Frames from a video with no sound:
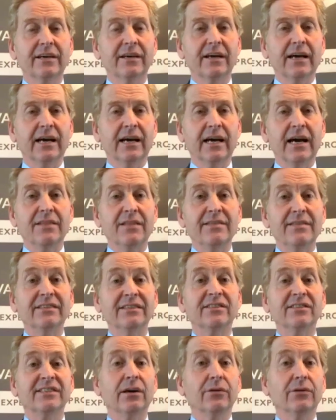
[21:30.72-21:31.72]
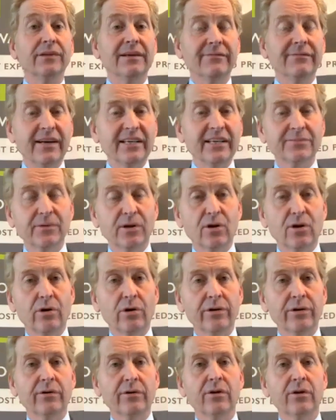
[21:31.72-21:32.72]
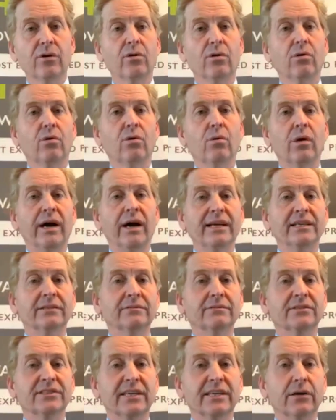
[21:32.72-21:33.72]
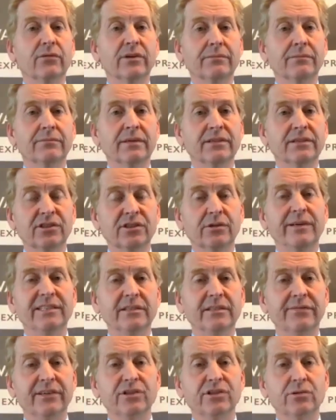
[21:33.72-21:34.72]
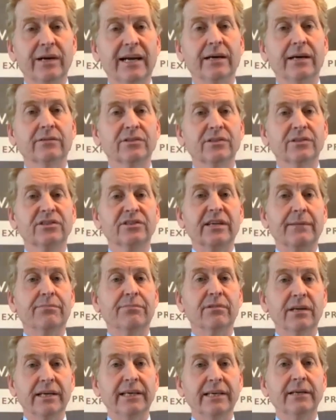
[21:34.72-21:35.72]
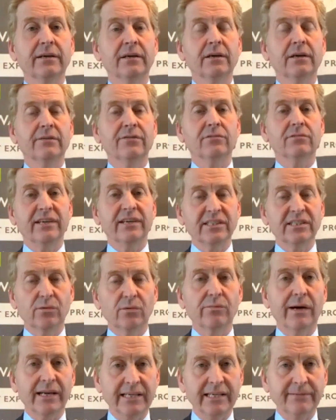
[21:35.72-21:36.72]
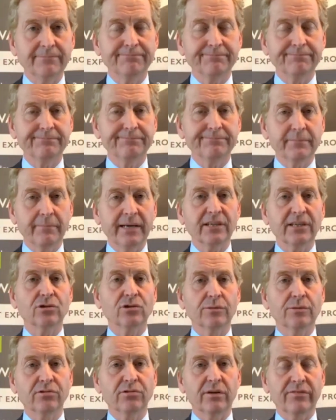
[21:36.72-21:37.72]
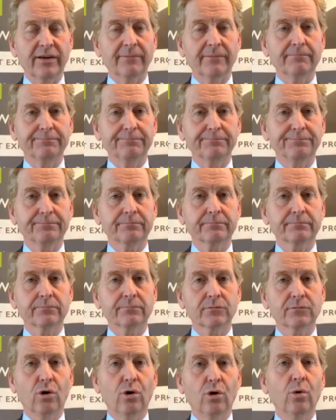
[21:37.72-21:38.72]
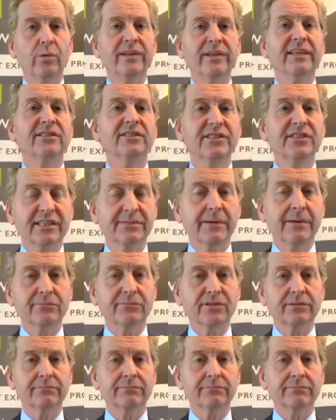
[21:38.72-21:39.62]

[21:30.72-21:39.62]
and then sell the investment on, or I can sell them two individual houses separately for reasonable money, make a good profit, all within 6 months.